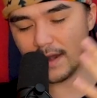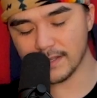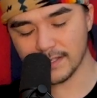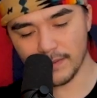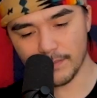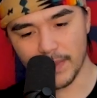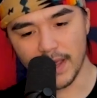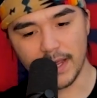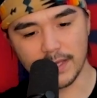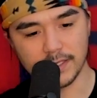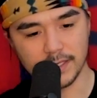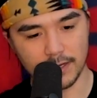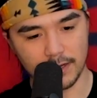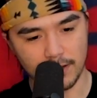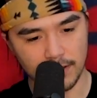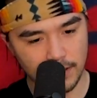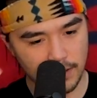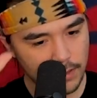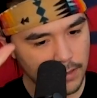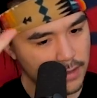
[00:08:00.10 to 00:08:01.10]
is
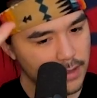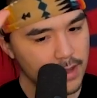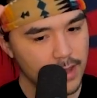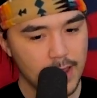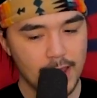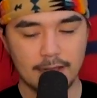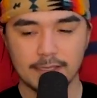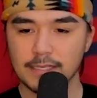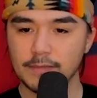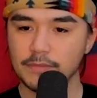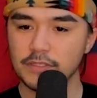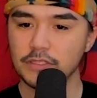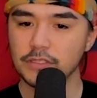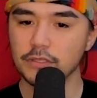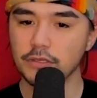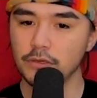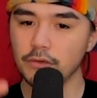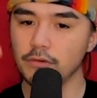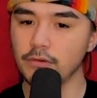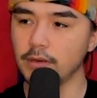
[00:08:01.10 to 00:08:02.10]
amazing. Hands up to
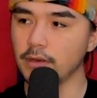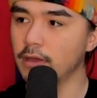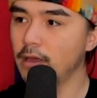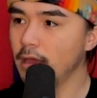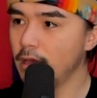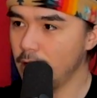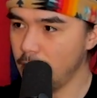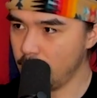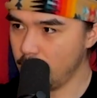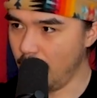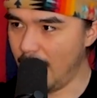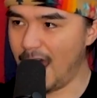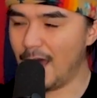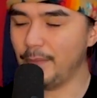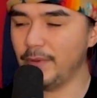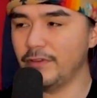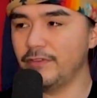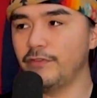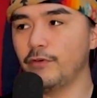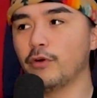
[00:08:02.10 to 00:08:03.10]
you and
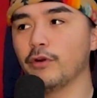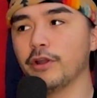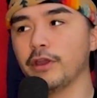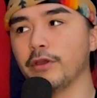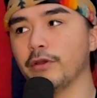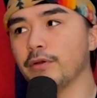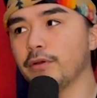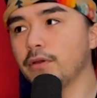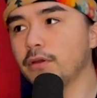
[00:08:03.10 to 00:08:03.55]
happy for you.